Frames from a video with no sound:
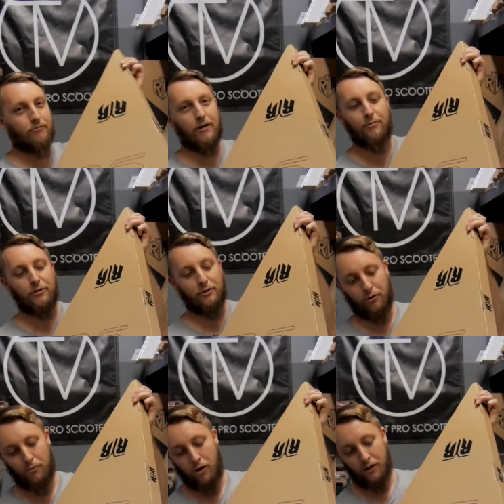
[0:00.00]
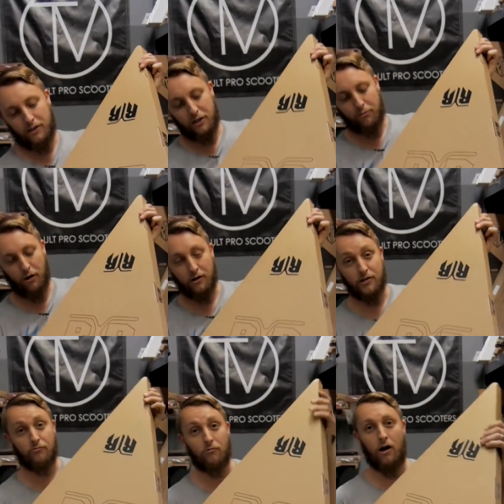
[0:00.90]
Raptor Chromoly T-bars
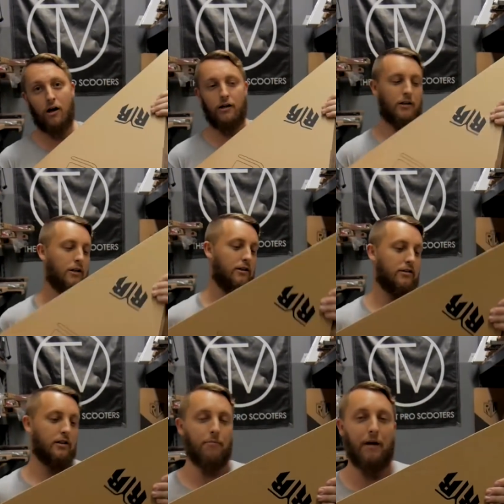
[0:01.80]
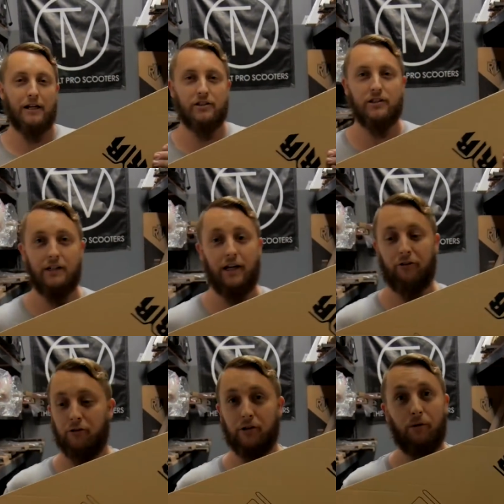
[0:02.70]
in raw. It's gonna match the deck
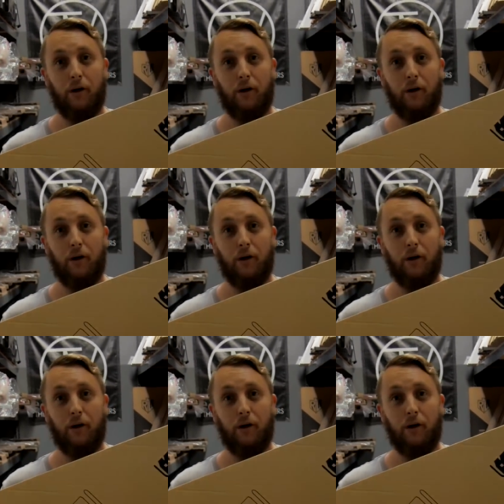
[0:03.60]
really